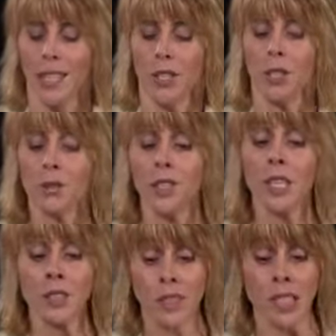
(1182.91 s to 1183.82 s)
So
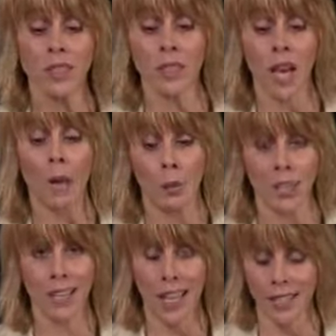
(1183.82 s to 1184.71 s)
since this adoption
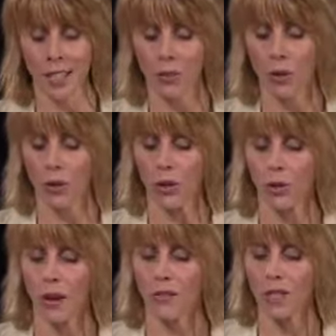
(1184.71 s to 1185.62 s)
in
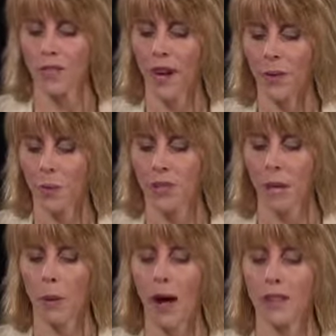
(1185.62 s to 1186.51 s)
1943 of this
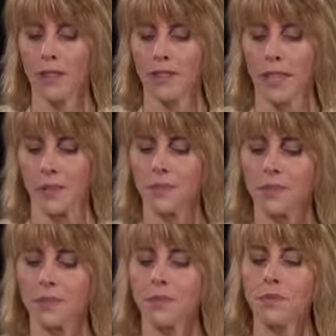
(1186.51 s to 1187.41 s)
5% policy,
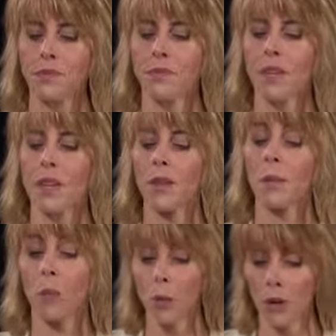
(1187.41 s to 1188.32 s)
the
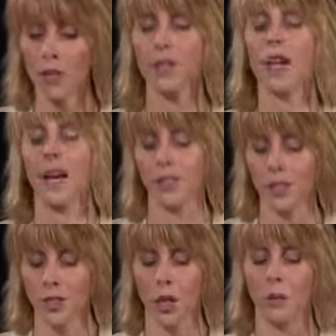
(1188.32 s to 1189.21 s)
board has
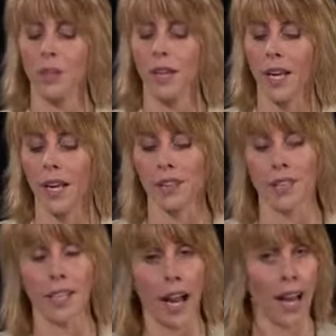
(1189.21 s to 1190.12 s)
determined it is
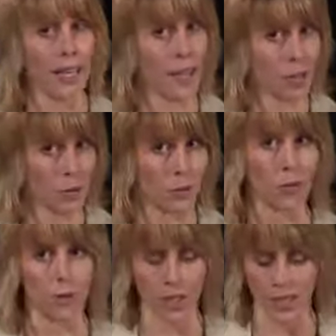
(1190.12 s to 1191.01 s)
a guide, not a
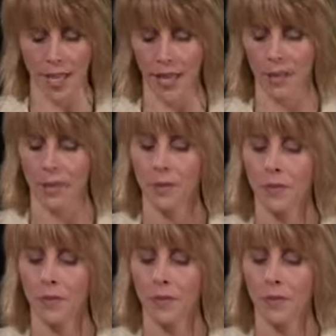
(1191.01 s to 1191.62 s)
rule, which I said.